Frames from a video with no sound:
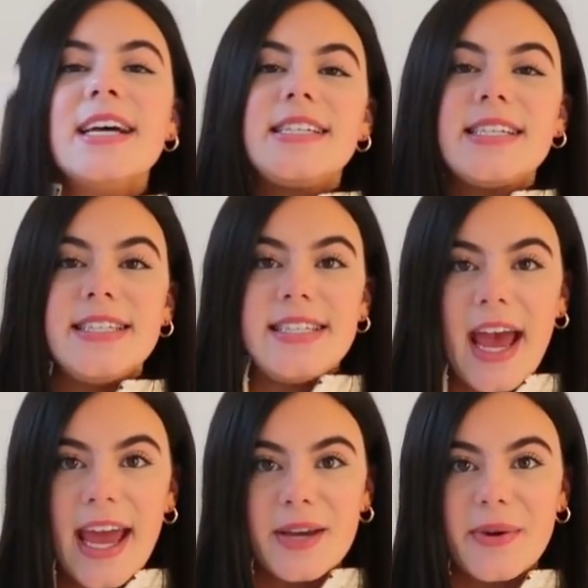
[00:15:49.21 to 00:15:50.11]

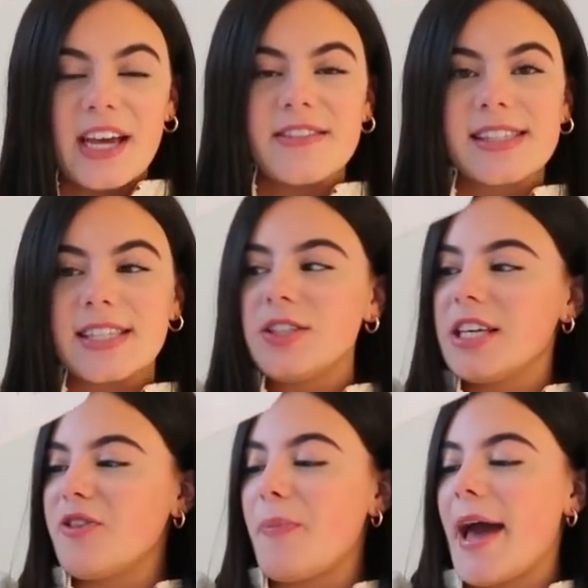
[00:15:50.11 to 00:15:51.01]
Today we have this little
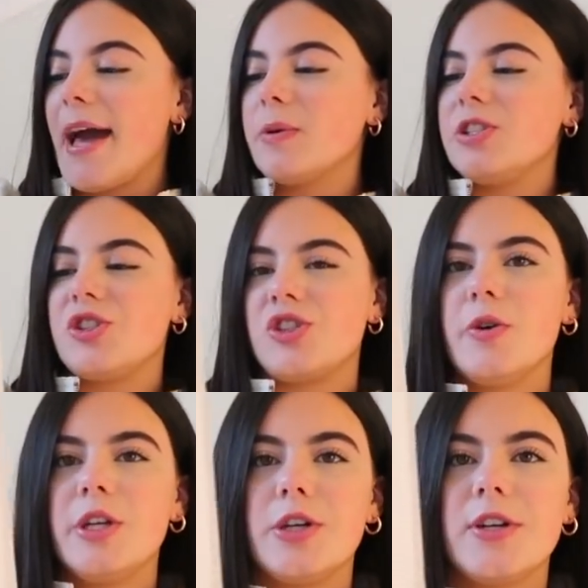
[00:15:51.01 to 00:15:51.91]
gift bag, which is
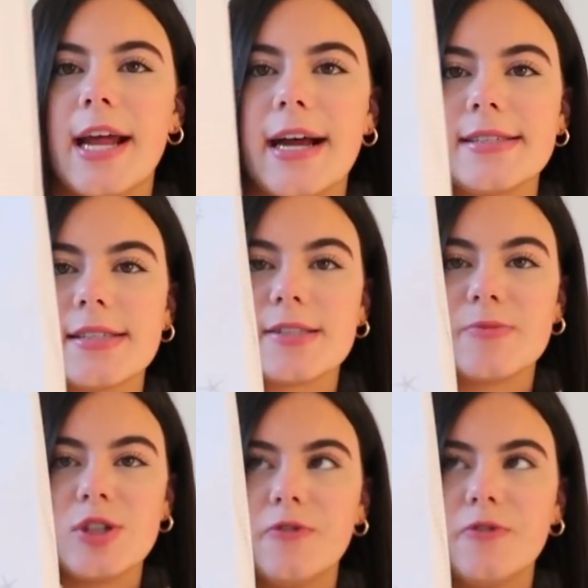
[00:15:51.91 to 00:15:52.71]
so cute. It has some